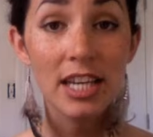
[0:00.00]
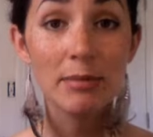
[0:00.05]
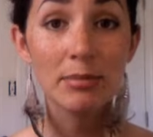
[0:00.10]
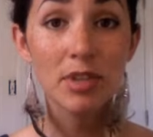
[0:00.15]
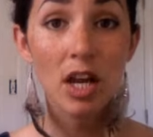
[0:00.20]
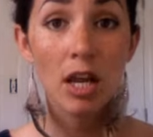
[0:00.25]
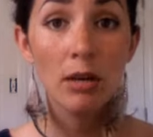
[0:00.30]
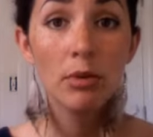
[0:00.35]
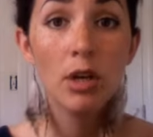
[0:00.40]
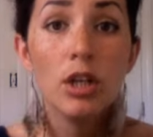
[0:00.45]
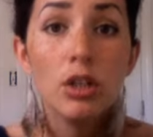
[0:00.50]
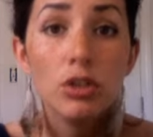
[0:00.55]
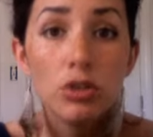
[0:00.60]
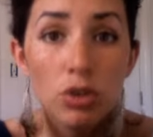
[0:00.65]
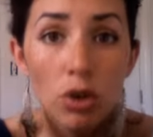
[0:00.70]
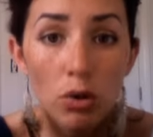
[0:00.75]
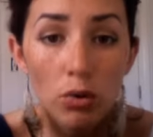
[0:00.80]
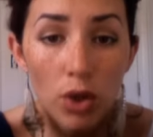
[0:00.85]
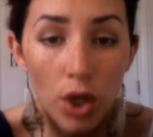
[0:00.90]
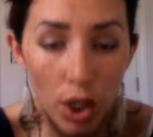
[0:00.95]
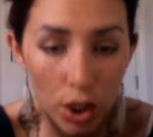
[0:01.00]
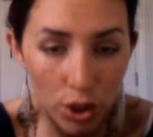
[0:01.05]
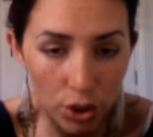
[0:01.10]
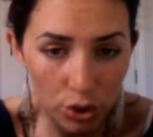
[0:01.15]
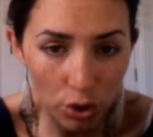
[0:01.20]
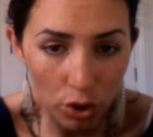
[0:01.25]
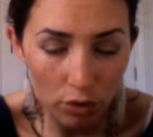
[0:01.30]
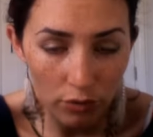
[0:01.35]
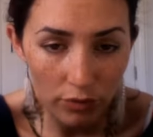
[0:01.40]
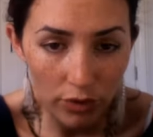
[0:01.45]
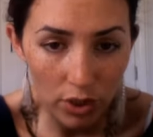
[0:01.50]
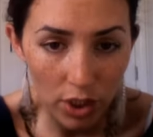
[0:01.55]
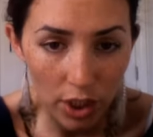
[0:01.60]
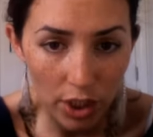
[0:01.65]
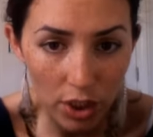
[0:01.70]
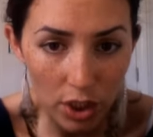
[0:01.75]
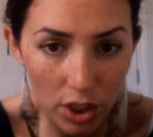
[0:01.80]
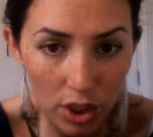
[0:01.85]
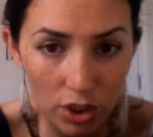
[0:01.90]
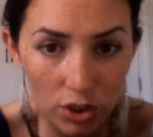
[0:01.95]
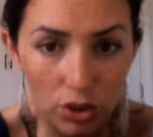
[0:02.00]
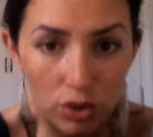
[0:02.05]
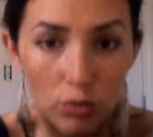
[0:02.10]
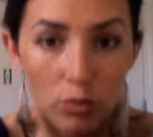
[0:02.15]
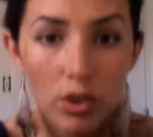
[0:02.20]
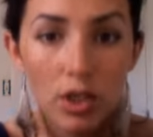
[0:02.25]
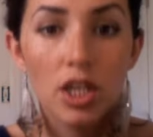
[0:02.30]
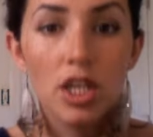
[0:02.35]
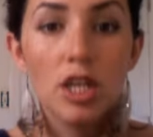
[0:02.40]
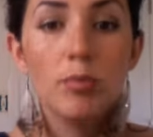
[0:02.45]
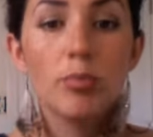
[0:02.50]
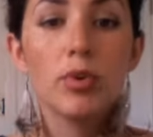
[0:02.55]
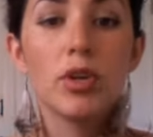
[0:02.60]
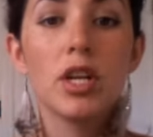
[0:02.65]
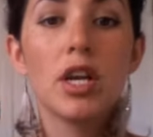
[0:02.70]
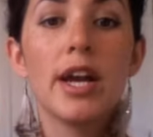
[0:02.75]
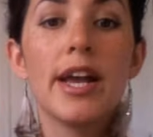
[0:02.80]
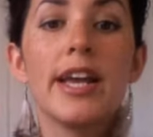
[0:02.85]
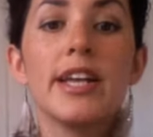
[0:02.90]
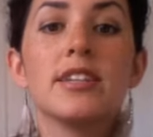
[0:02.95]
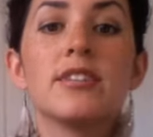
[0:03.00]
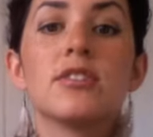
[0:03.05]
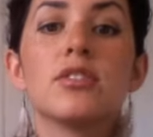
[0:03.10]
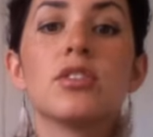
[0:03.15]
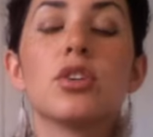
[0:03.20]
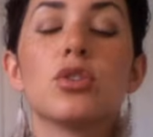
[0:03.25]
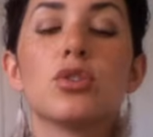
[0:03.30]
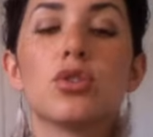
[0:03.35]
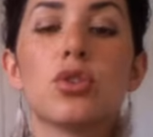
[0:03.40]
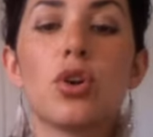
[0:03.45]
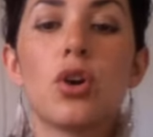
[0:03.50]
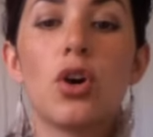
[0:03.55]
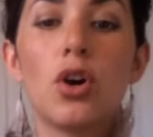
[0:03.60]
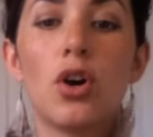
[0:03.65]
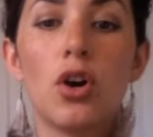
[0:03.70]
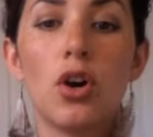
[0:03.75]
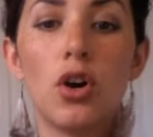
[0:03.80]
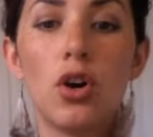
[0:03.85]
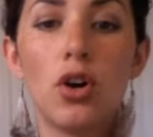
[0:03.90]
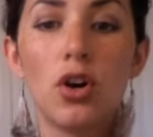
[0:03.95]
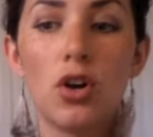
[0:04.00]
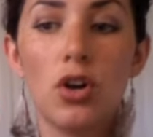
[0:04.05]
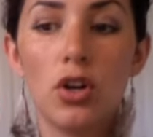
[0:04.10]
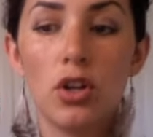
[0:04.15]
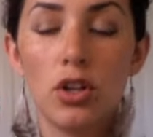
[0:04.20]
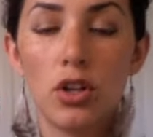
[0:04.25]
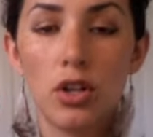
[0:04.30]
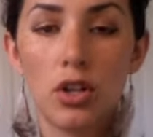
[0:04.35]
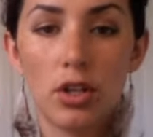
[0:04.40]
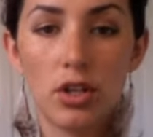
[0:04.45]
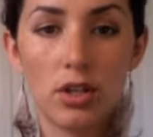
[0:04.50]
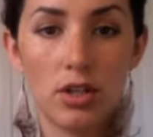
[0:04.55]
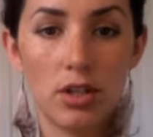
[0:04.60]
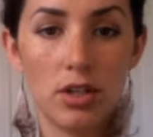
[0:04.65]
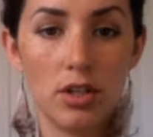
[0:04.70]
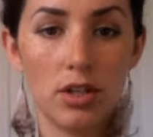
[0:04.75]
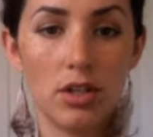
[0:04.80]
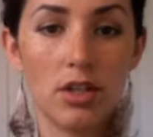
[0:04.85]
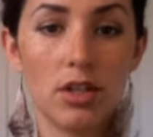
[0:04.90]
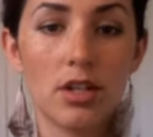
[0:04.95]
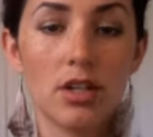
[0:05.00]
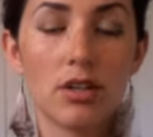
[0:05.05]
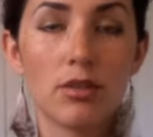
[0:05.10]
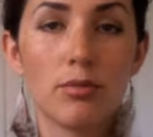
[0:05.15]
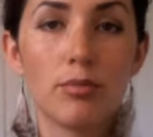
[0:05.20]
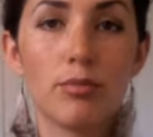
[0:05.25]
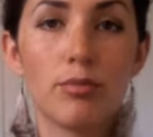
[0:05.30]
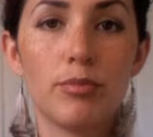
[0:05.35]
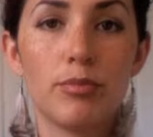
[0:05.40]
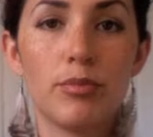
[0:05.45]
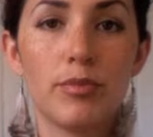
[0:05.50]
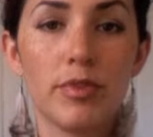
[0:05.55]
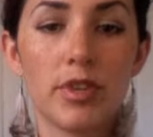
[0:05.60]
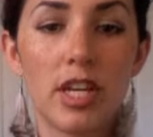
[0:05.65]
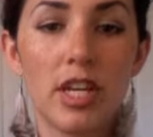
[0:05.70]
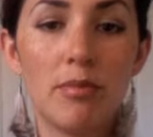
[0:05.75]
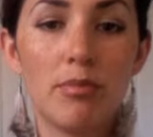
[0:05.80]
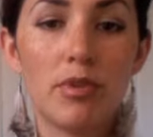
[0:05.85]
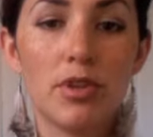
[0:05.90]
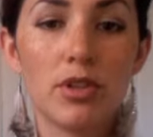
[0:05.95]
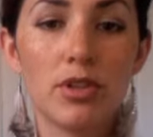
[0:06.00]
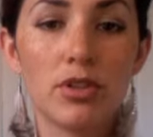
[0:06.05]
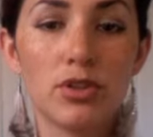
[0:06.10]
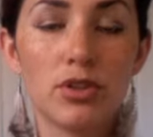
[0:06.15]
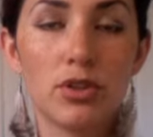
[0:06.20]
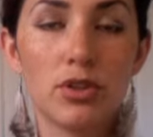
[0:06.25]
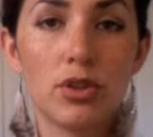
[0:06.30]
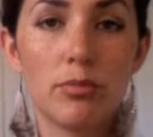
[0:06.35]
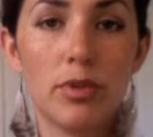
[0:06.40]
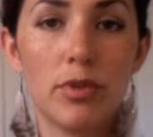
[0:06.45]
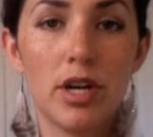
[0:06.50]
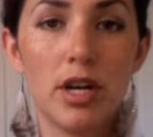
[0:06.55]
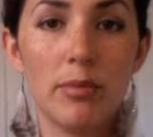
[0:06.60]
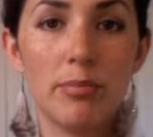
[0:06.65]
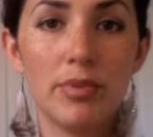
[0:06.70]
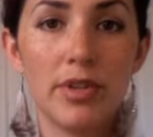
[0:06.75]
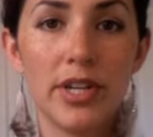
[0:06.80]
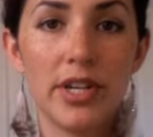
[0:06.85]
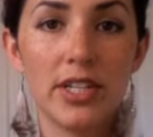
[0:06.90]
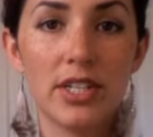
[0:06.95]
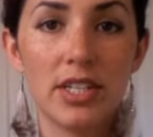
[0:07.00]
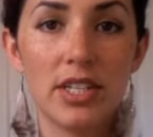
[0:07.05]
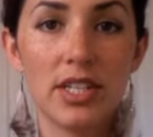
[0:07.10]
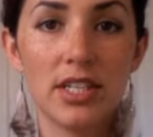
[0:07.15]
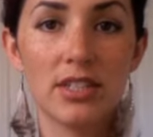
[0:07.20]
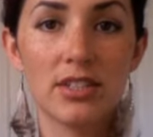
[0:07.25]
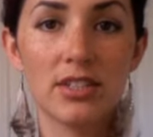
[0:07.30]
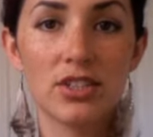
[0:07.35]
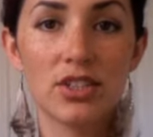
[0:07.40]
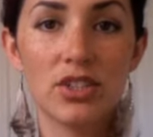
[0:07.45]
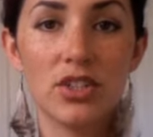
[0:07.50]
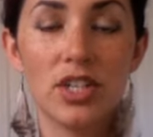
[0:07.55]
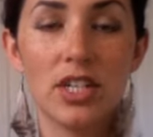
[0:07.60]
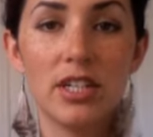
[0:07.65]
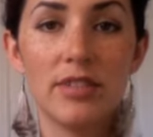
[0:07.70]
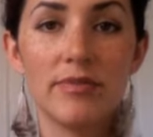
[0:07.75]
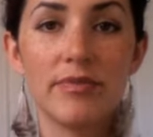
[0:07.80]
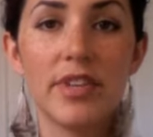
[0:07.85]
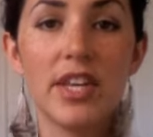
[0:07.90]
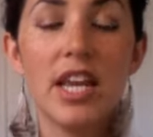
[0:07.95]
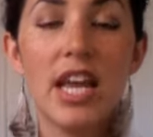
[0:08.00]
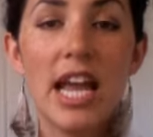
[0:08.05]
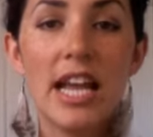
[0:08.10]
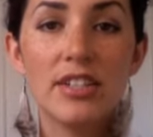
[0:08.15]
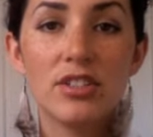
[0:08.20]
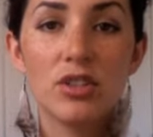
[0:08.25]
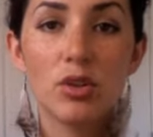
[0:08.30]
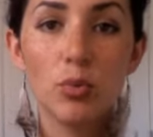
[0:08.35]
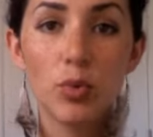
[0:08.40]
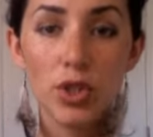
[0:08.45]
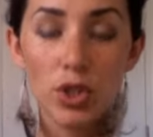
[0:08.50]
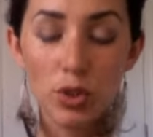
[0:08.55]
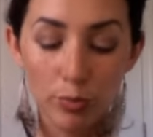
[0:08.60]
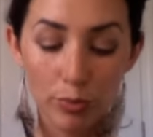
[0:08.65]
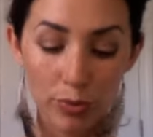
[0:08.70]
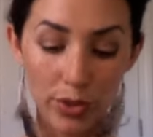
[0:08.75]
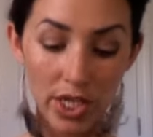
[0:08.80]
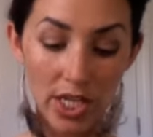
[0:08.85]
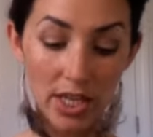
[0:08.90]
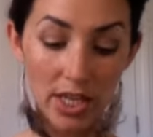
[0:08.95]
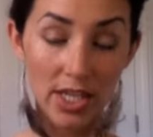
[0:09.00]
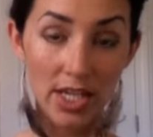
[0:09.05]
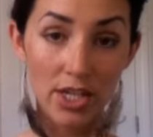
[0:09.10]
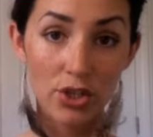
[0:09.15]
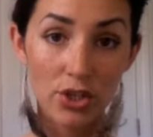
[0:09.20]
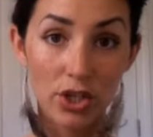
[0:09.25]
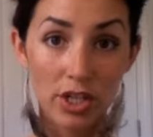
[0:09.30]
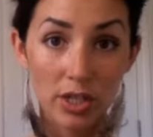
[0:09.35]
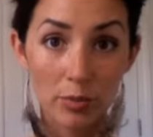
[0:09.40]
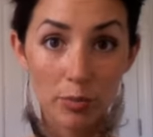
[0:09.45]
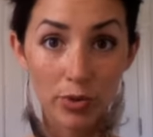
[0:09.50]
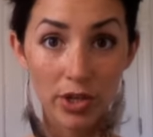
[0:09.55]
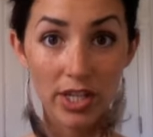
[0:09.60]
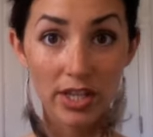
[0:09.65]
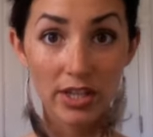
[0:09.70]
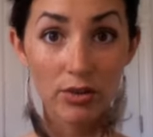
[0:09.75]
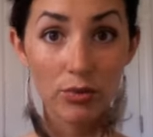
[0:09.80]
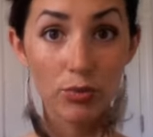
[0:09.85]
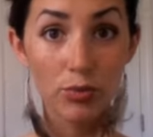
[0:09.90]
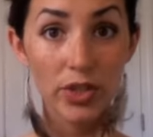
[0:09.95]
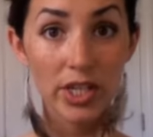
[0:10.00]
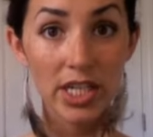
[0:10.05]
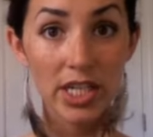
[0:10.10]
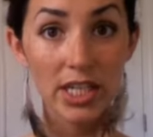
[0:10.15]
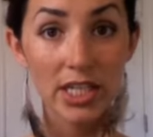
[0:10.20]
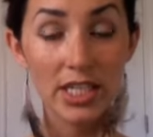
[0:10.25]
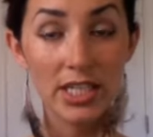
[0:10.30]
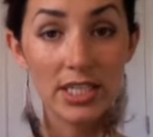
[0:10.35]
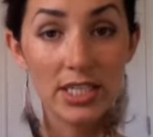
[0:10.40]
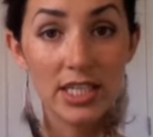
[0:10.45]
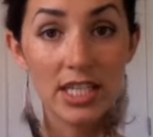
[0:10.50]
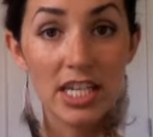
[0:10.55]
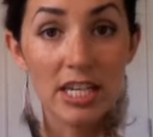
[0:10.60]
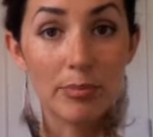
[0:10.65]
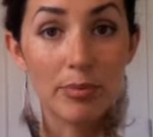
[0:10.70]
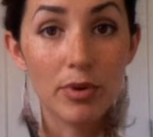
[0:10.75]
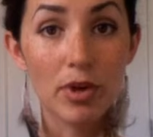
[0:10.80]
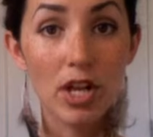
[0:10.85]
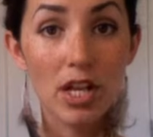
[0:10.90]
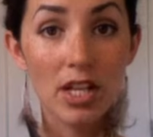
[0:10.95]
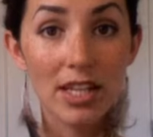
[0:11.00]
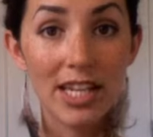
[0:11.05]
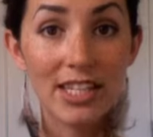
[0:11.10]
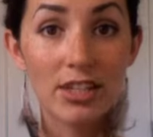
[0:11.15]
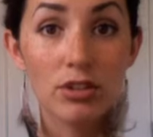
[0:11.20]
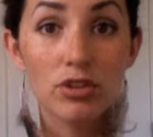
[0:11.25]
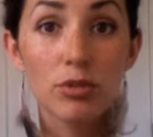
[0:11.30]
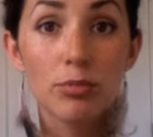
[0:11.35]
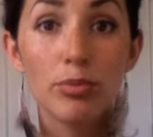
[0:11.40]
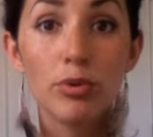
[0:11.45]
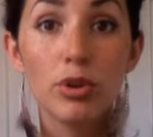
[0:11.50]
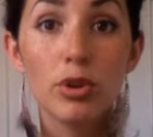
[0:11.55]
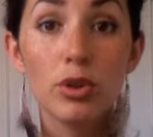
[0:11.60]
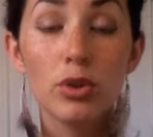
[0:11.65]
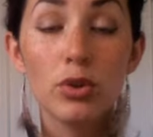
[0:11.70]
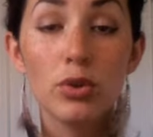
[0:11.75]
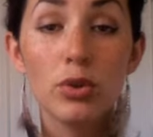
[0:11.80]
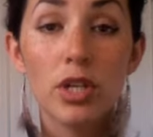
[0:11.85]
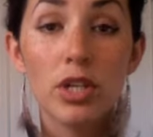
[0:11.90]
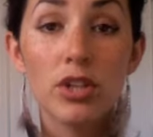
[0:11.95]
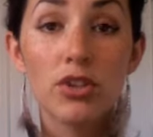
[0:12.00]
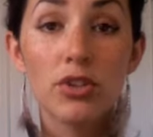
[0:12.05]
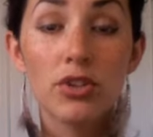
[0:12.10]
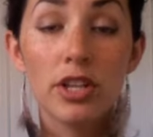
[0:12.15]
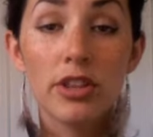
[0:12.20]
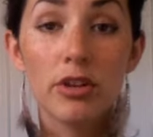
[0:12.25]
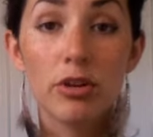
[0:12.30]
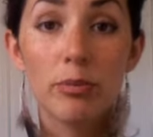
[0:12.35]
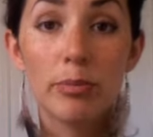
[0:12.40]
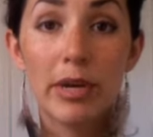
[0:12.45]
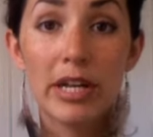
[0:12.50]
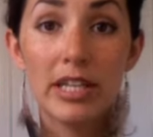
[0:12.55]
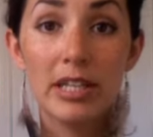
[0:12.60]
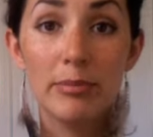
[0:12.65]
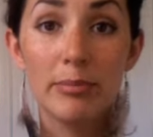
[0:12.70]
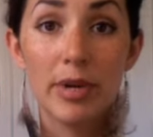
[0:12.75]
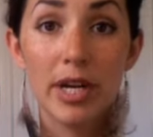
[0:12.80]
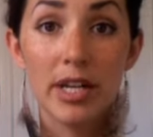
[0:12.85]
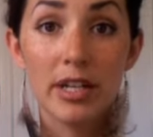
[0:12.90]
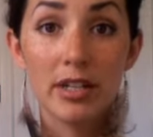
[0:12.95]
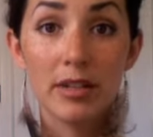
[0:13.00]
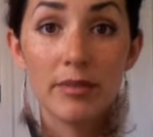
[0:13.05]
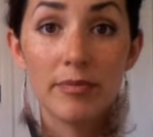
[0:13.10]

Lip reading: time, don't hunch over like this. You want to keep a nice, tall, keep the sternum up like this. Good. And so when you breathe in, you're going to breathe in really deep, like there's a balloon underneath your belly button.